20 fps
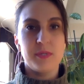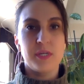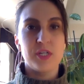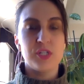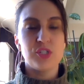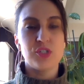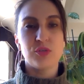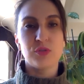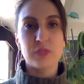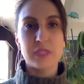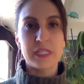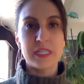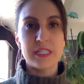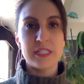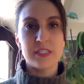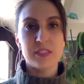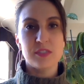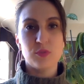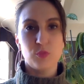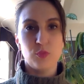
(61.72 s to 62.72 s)
because your
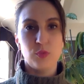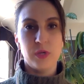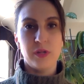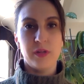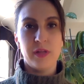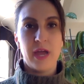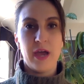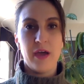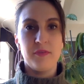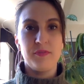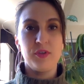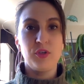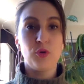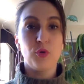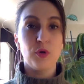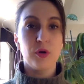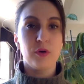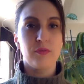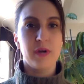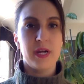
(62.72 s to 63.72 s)
lease will have
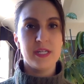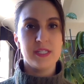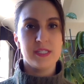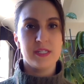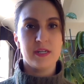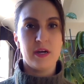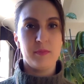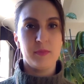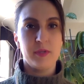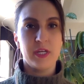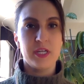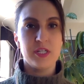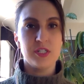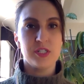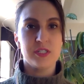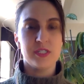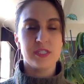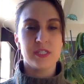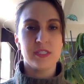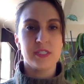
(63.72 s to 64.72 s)
your rights and
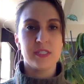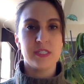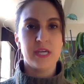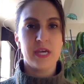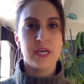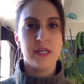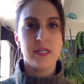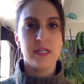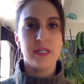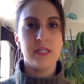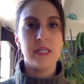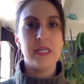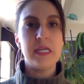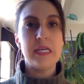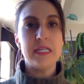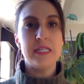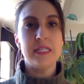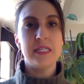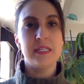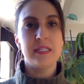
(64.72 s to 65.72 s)
obligations as a tenant
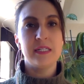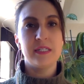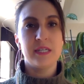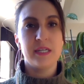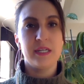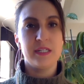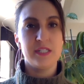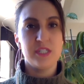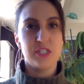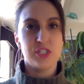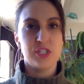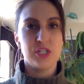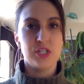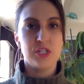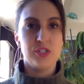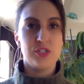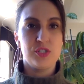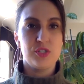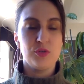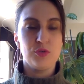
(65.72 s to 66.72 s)
in
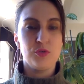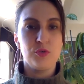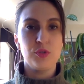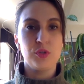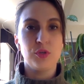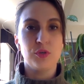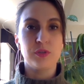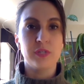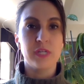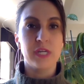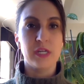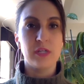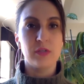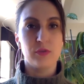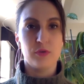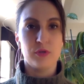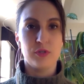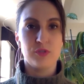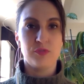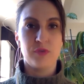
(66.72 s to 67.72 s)
addition to your
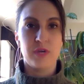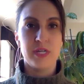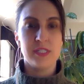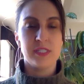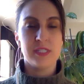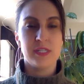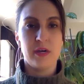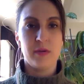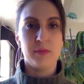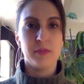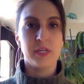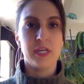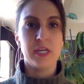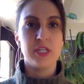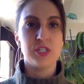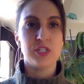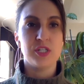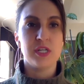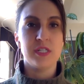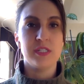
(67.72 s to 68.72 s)
landlord's rights and
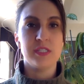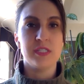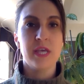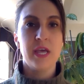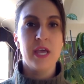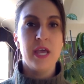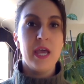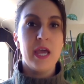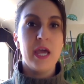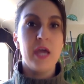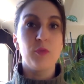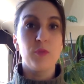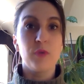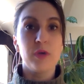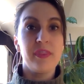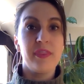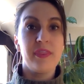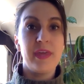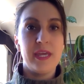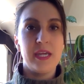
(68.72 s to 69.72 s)
obligations and
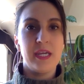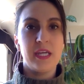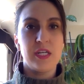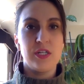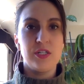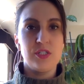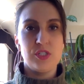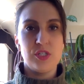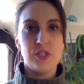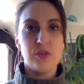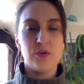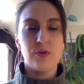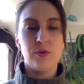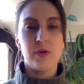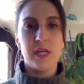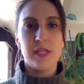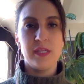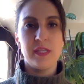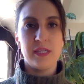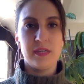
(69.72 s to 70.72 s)
what they can do
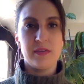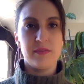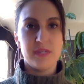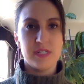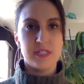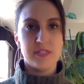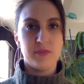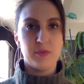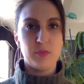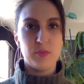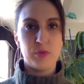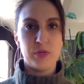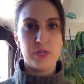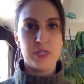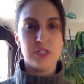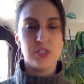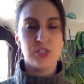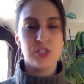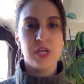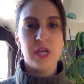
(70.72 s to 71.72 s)
in the event of a
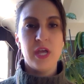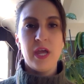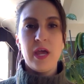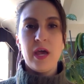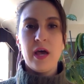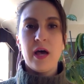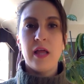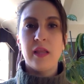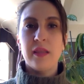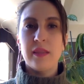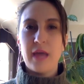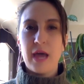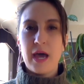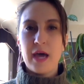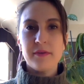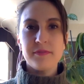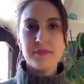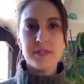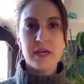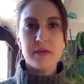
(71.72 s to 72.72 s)
breach. A
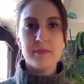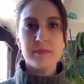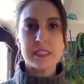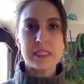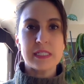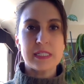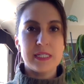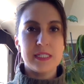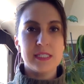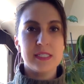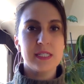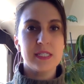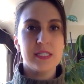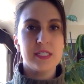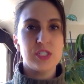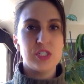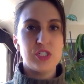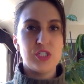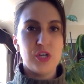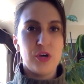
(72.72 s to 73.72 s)
lot of times
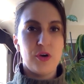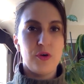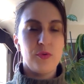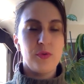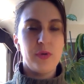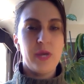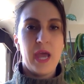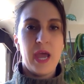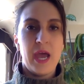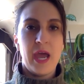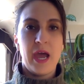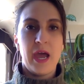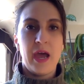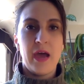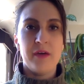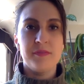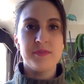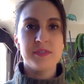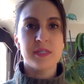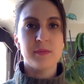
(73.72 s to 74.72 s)
leases don't
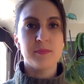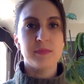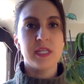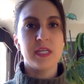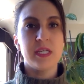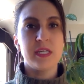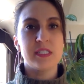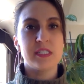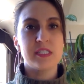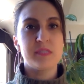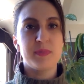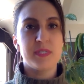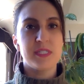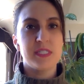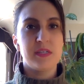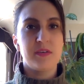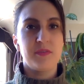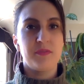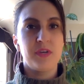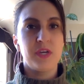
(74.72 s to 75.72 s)
have something
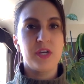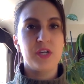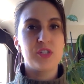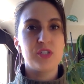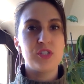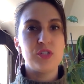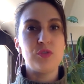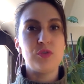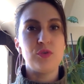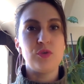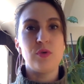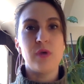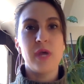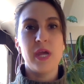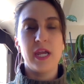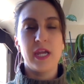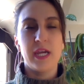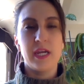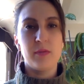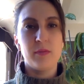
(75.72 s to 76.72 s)
specific to
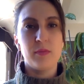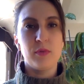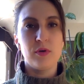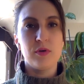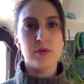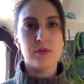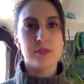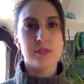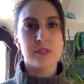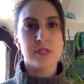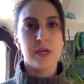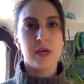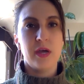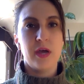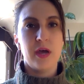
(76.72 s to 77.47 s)
animals